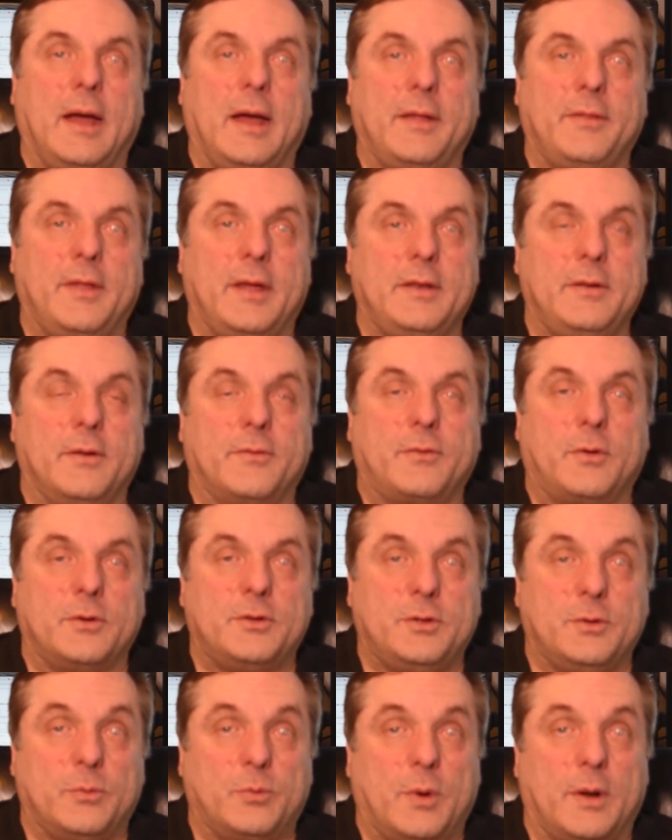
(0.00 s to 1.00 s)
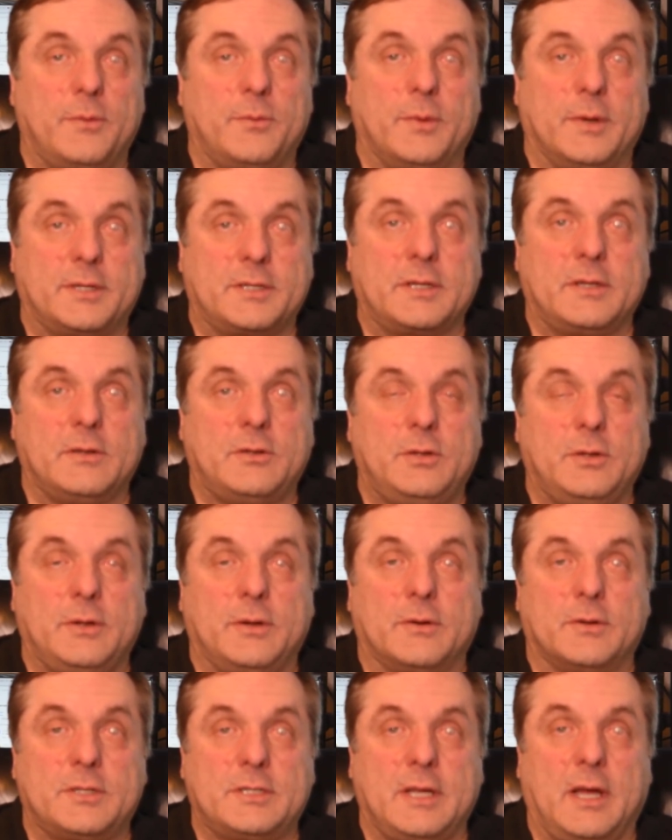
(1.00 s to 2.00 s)
then of course you run risk to
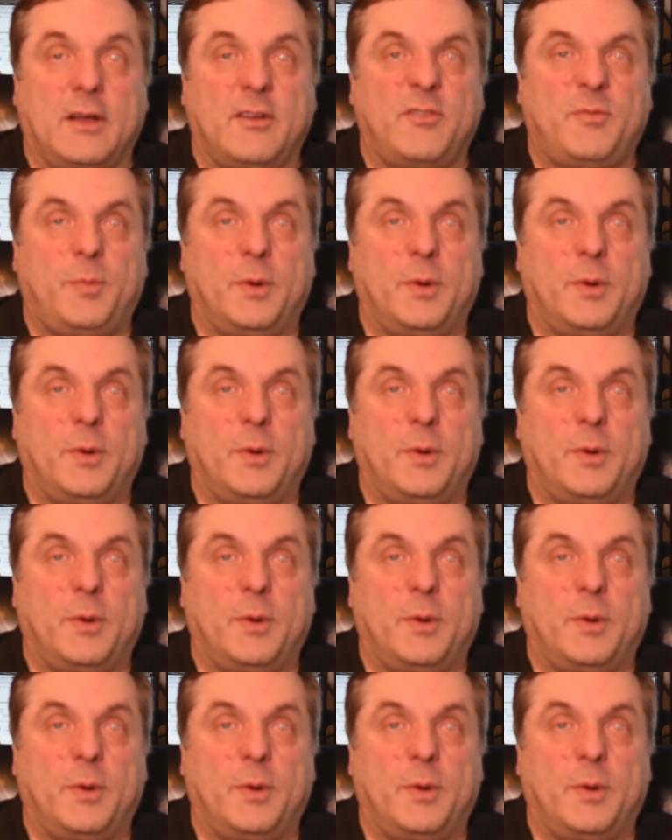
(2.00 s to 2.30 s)
yourself,